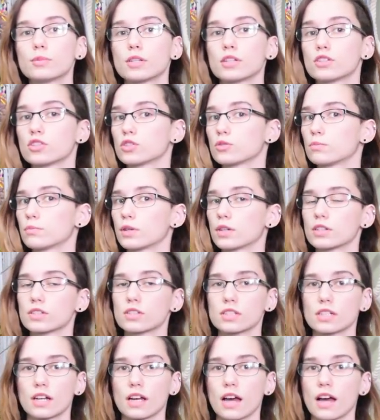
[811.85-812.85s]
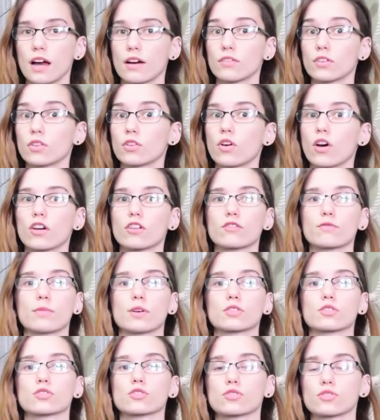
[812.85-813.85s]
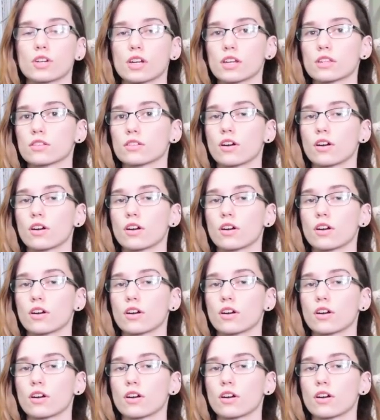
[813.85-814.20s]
because your bird's gonna have a lot of muscle strength,